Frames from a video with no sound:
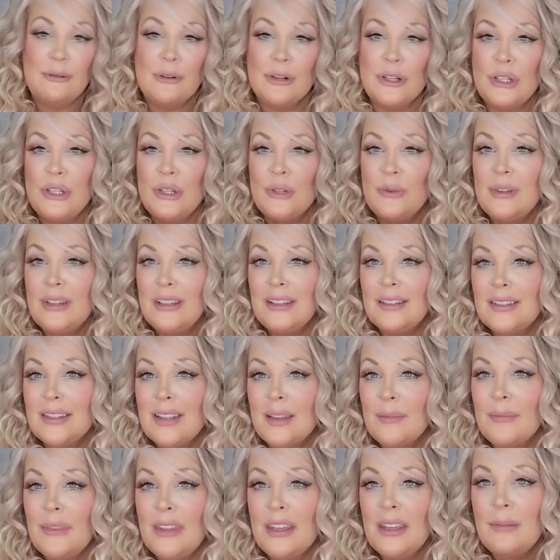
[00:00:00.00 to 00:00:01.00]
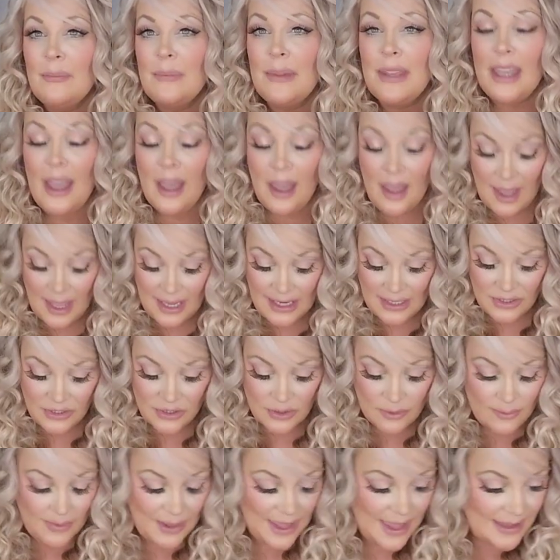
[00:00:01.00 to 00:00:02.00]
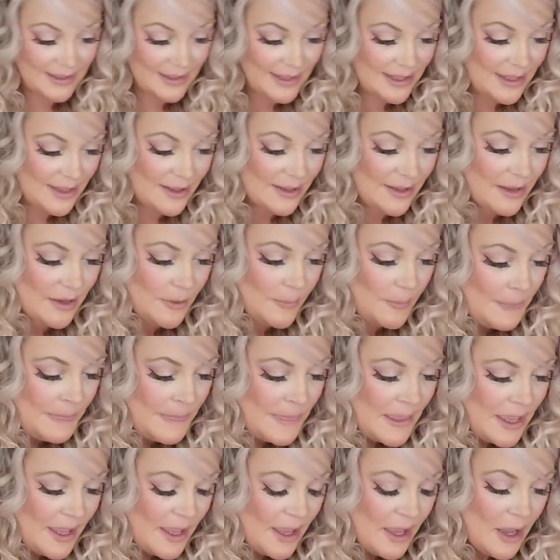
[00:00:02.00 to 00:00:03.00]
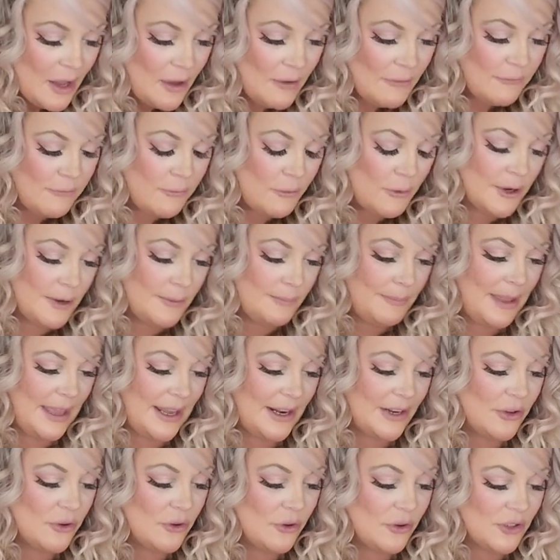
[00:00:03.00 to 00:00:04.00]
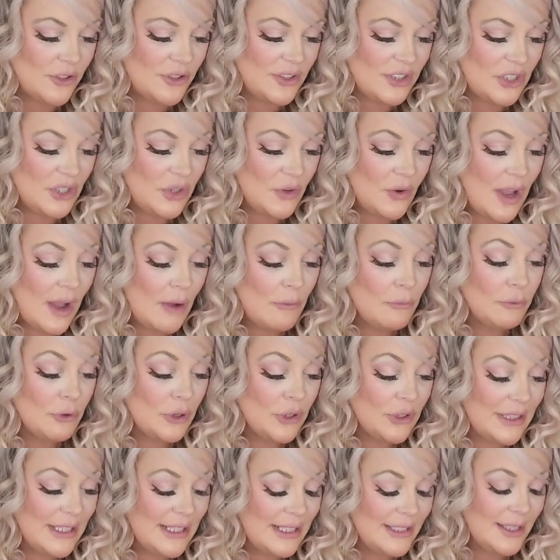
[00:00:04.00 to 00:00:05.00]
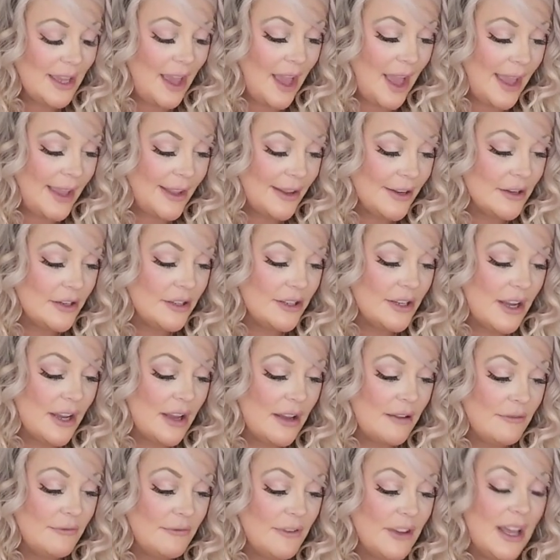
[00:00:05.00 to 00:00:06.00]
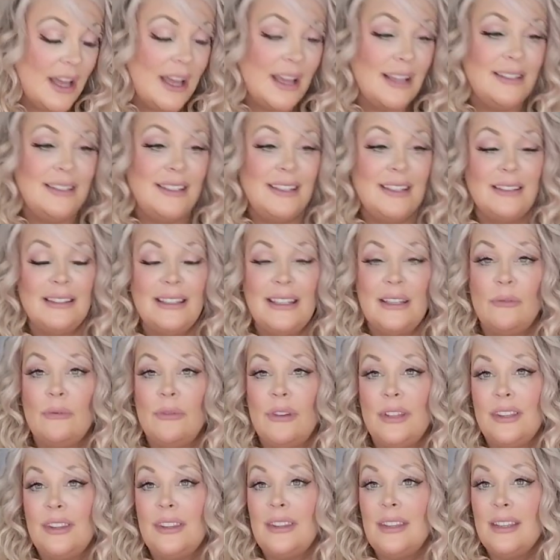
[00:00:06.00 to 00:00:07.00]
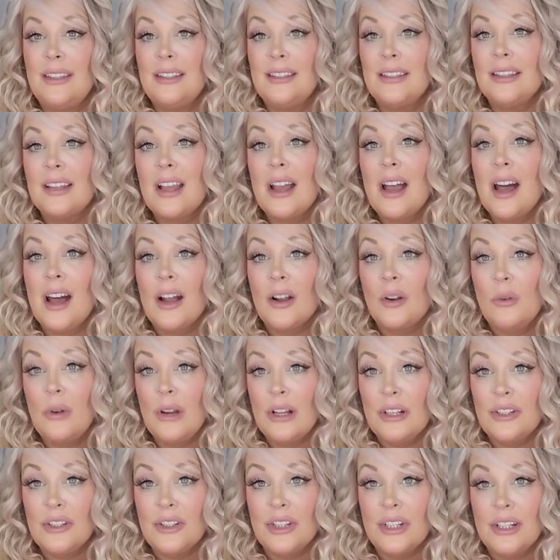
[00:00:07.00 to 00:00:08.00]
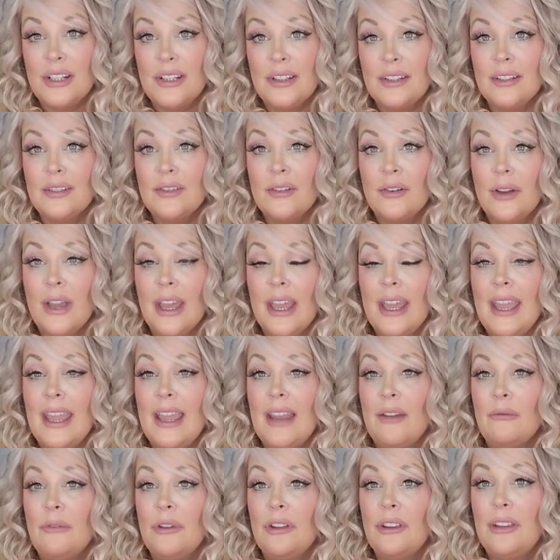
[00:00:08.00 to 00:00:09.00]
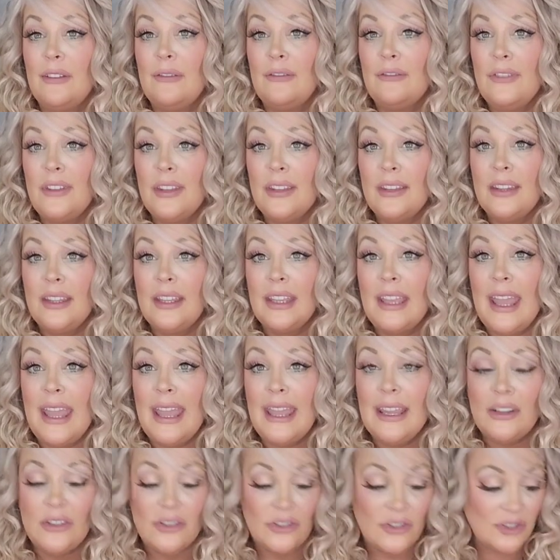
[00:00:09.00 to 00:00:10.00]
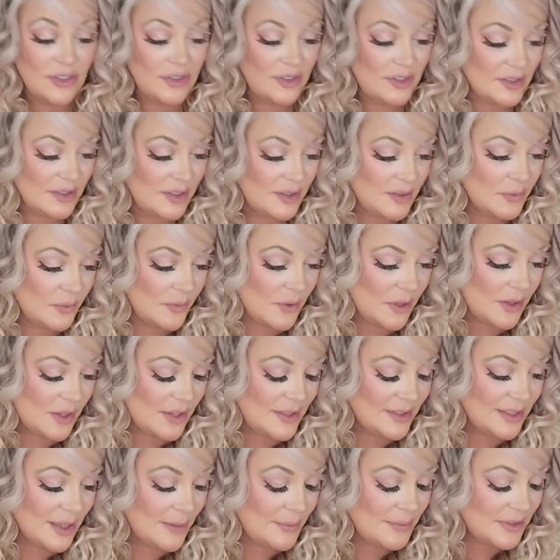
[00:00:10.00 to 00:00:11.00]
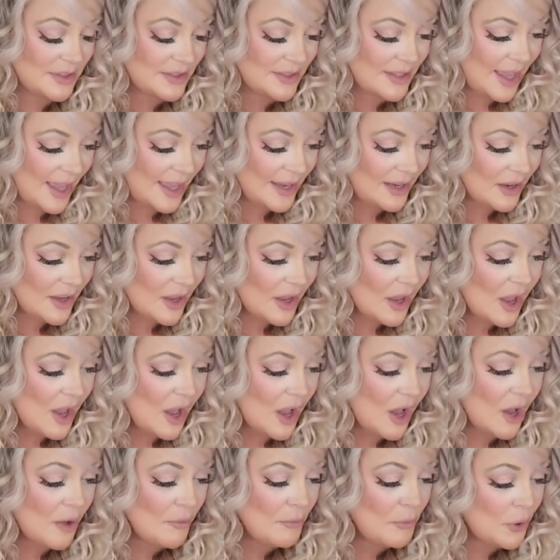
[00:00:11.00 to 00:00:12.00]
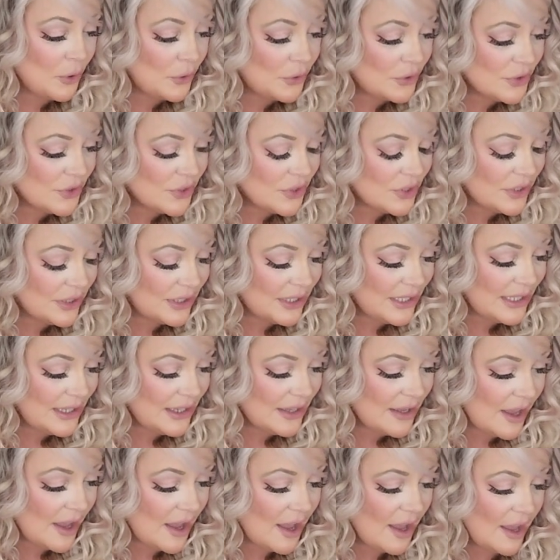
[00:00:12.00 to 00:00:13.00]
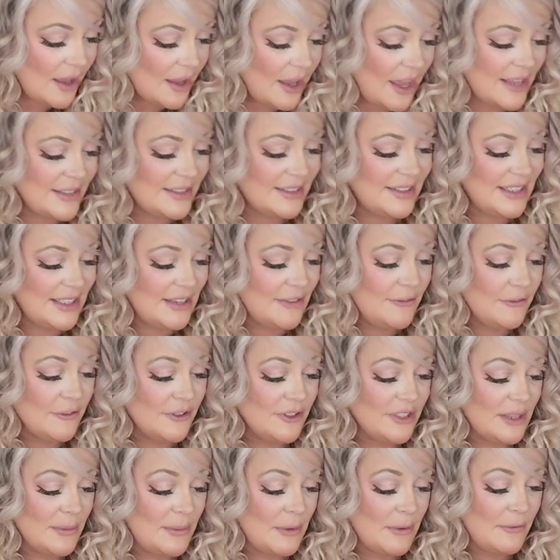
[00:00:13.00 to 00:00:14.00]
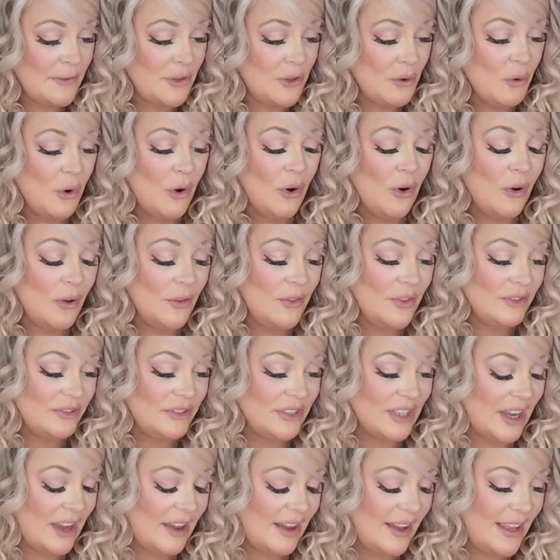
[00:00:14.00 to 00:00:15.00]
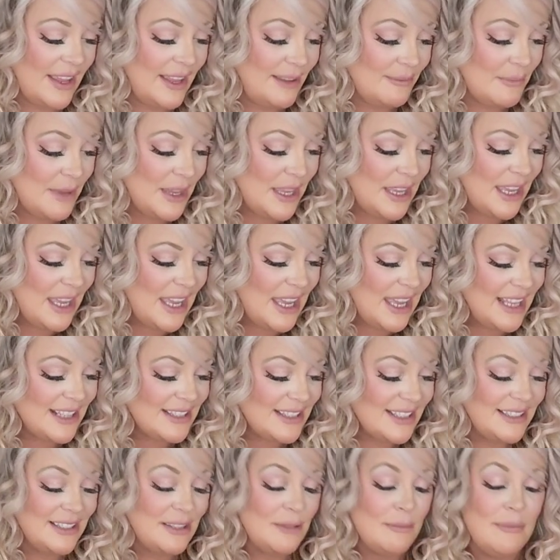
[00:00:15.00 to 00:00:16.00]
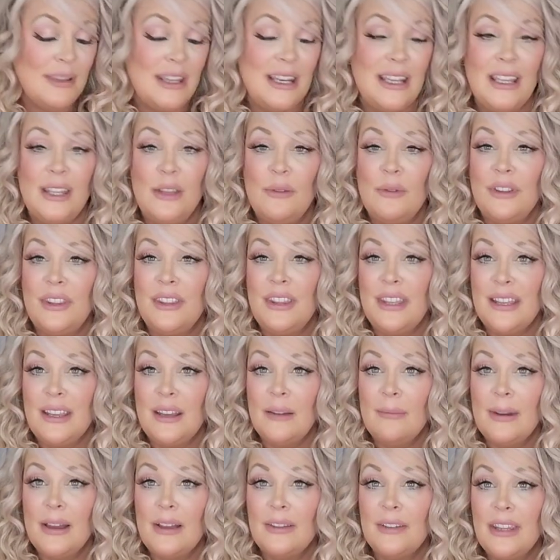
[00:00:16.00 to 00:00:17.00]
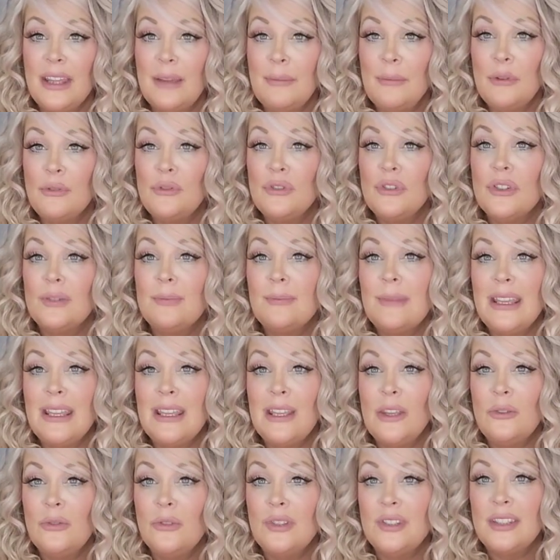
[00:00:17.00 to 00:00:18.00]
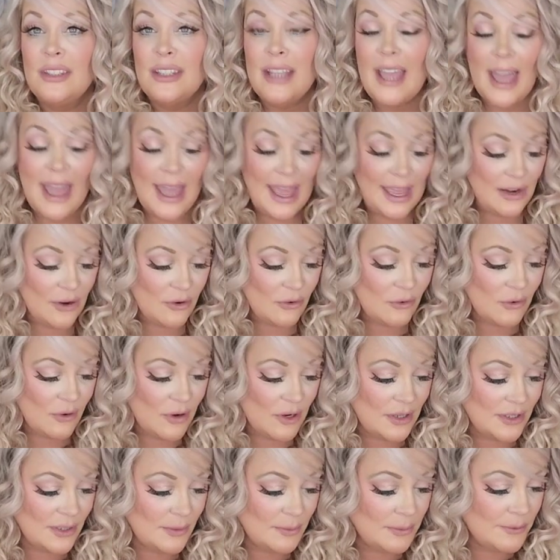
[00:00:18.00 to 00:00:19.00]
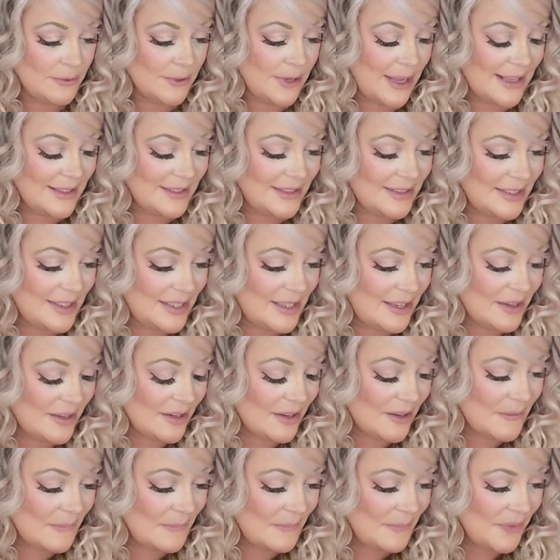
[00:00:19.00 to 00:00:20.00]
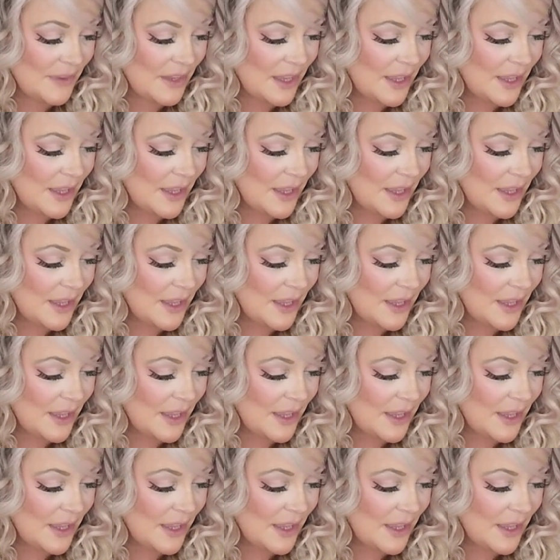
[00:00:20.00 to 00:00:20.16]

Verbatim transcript: were doing something behind your back here. Four of Pentacles. And you got really tired of uh, dealing with these uh, questions, okay? And really feeling anxious as well as upset emotionally. Uh, I see for some of you all the time it's like the minute you would think about them, it would just make you sad or depressed here.